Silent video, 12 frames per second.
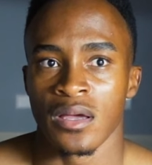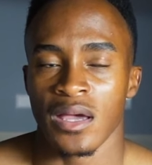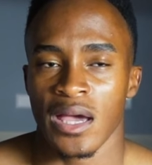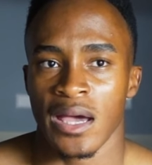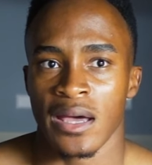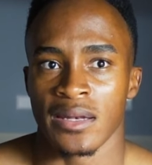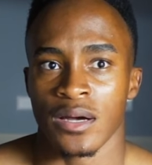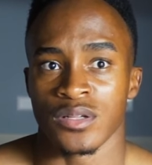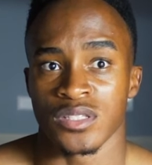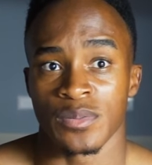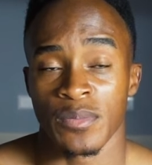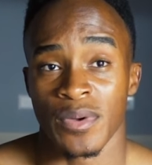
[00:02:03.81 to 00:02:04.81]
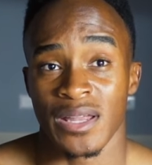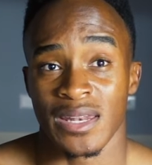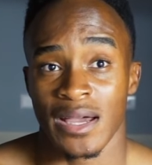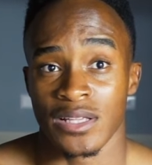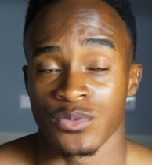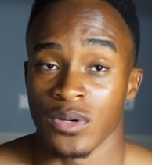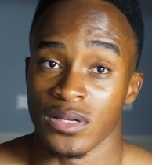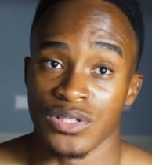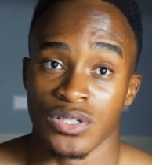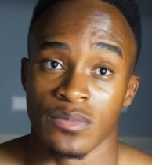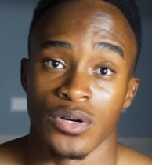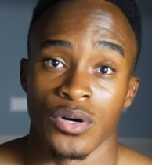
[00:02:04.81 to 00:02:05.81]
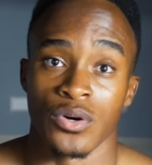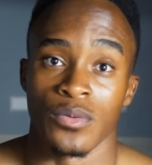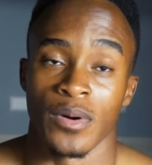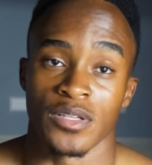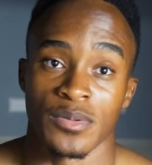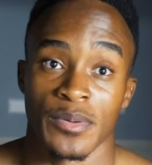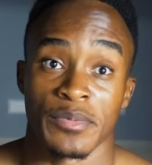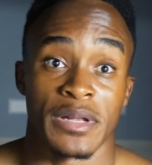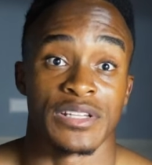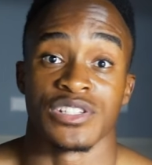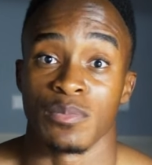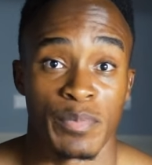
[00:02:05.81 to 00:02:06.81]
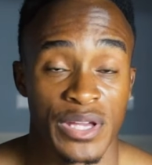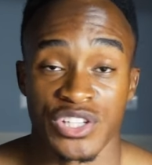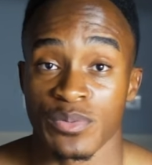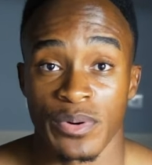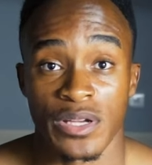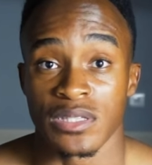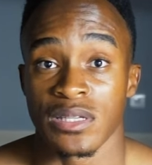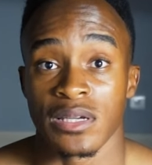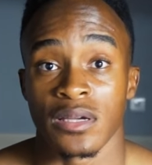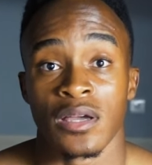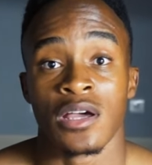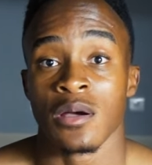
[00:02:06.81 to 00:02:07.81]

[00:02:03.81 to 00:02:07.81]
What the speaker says: And I would spend my nights, we had a gym at home, I would spend my nights just bench pressing,